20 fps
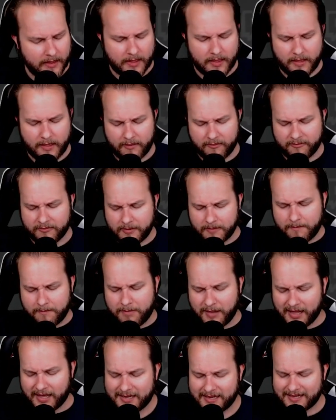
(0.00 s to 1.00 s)

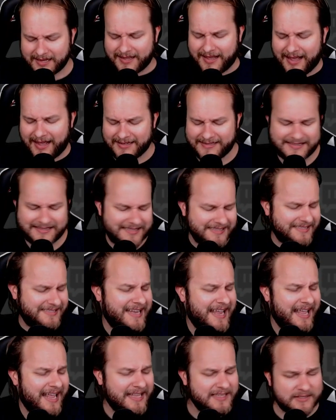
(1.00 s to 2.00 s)
Everybody on the
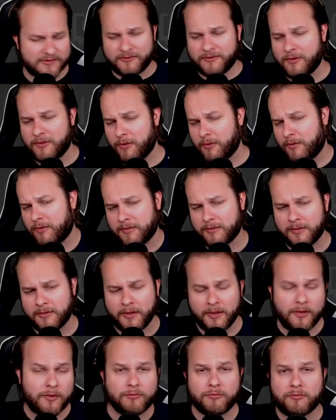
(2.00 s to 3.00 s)
dance floor.
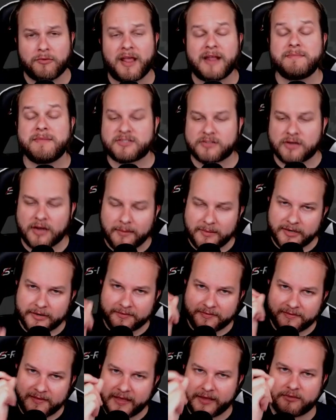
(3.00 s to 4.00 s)
Raid. Mr. Hominier,
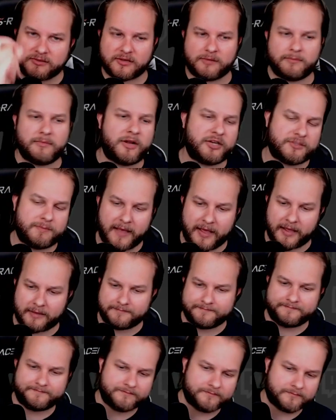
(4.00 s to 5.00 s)
thank you so much, man.
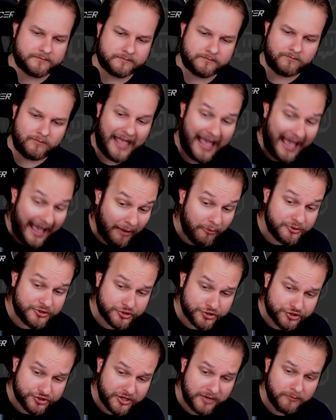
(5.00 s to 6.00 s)
How was your
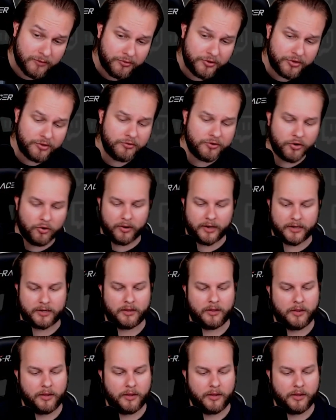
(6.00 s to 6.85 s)
stream? What were you doing?